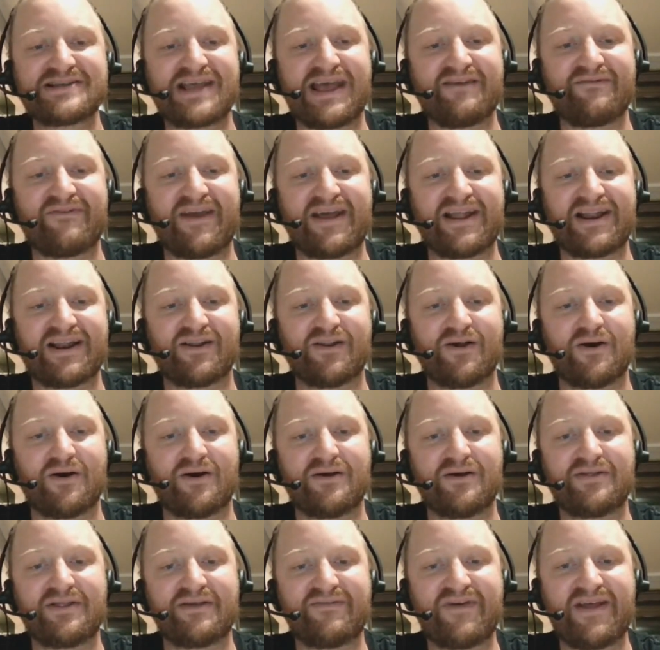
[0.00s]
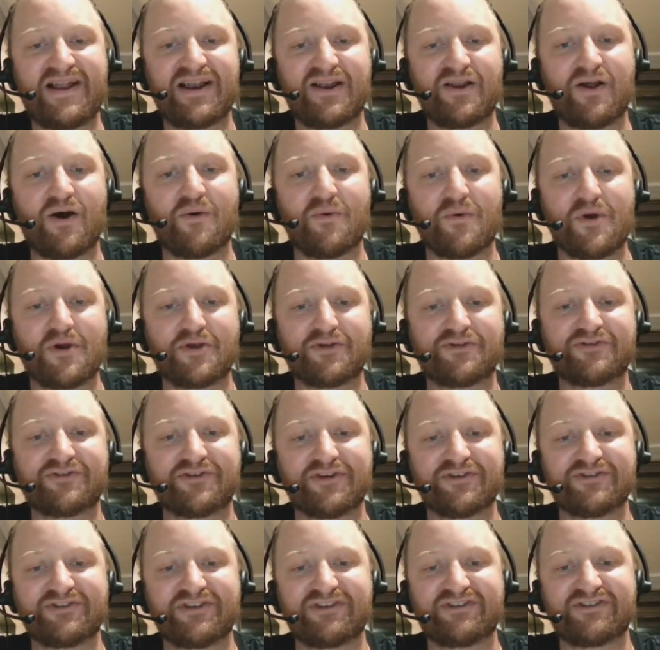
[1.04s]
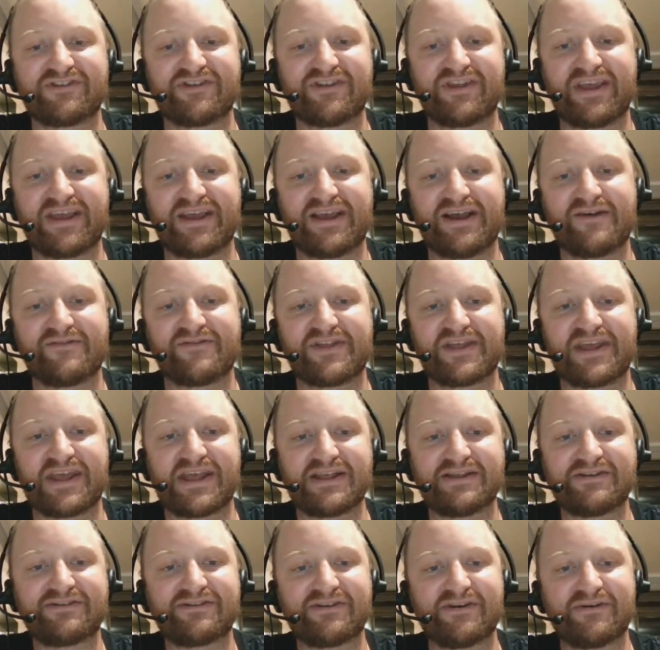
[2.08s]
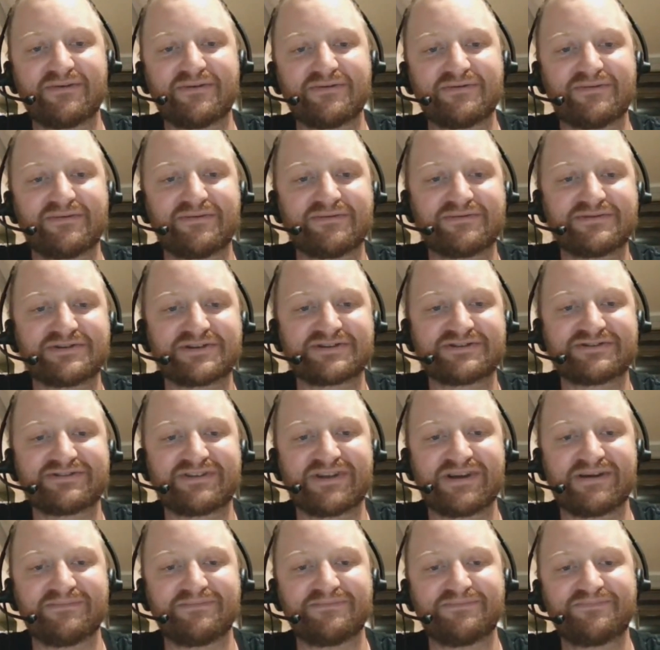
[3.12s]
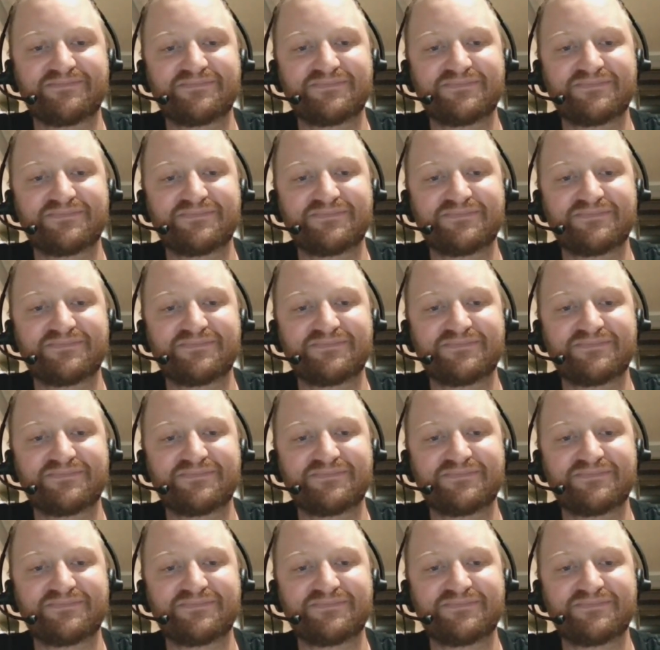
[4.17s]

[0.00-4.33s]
have had a lot. They've had a lot worse jerseys over the years. So we'll just we'll